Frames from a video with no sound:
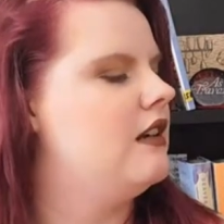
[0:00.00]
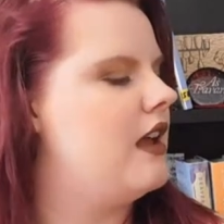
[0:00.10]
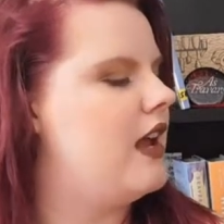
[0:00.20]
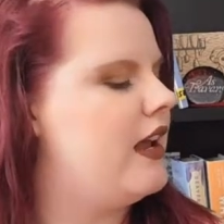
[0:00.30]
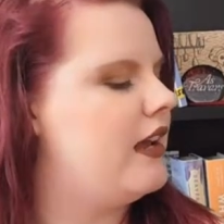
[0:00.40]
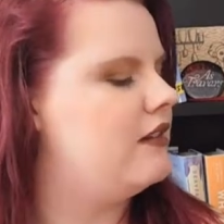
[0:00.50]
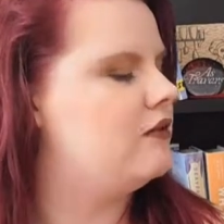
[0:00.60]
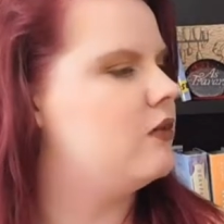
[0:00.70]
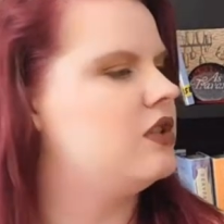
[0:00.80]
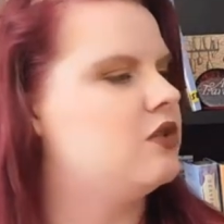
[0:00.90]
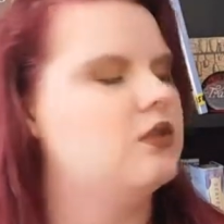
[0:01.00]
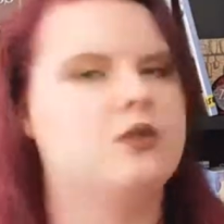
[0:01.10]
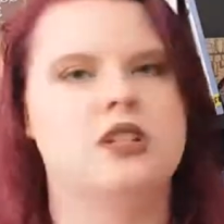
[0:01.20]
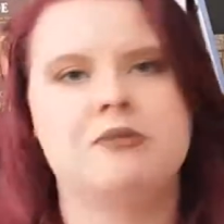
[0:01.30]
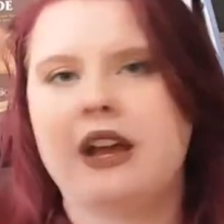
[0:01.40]
and with short
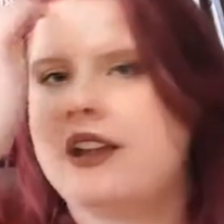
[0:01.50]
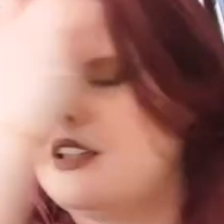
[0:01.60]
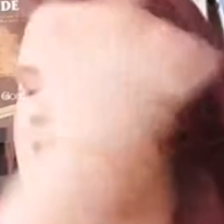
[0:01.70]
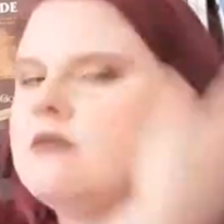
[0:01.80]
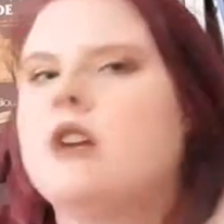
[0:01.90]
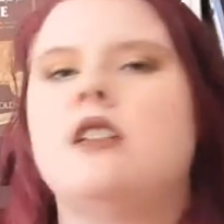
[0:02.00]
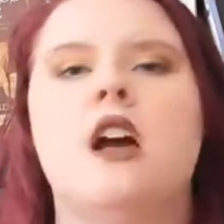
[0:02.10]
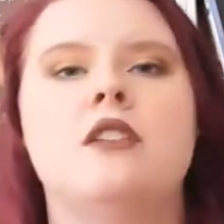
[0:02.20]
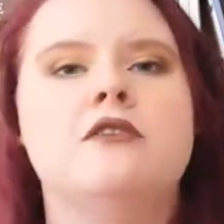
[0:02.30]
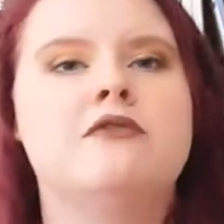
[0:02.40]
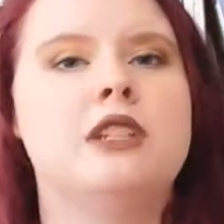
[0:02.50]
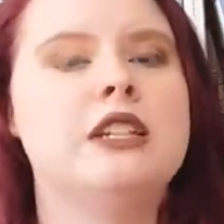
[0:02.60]
stories by a lot of really